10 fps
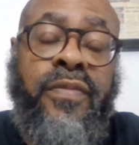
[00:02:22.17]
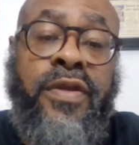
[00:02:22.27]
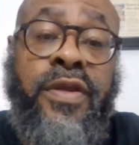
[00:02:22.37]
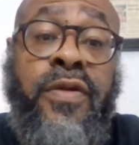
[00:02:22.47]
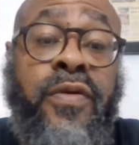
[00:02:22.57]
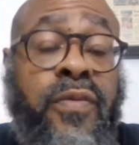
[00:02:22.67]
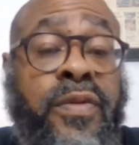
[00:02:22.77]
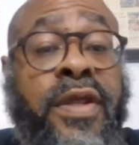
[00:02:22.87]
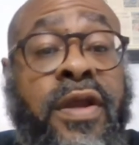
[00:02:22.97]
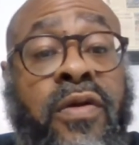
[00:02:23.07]
you know,
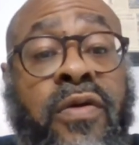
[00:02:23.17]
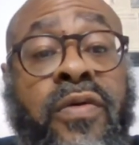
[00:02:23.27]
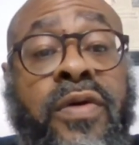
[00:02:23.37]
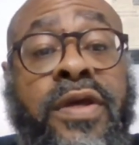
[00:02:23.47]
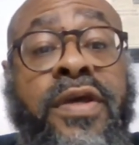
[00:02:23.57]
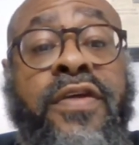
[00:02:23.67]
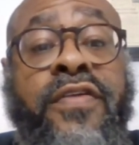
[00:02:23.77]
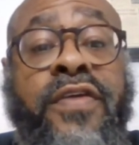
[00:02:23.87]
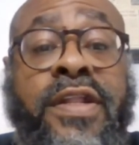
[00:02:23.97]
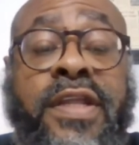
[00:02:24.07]
Daryl
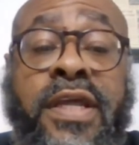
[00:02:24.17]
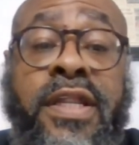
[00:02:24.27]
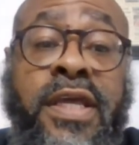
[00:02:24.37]
said that